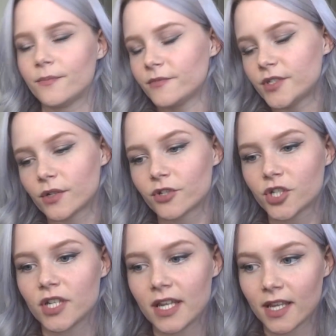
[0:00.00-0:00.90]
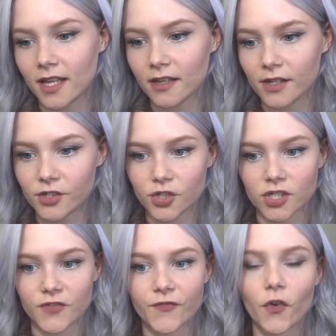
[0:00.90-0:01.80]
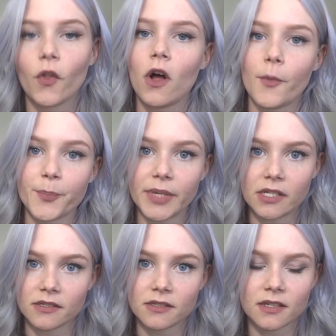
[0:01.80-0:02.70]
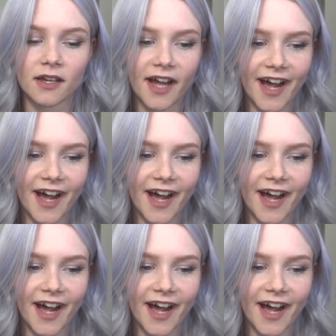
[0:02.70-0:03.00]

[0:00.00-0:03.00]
So she is just full-on beast.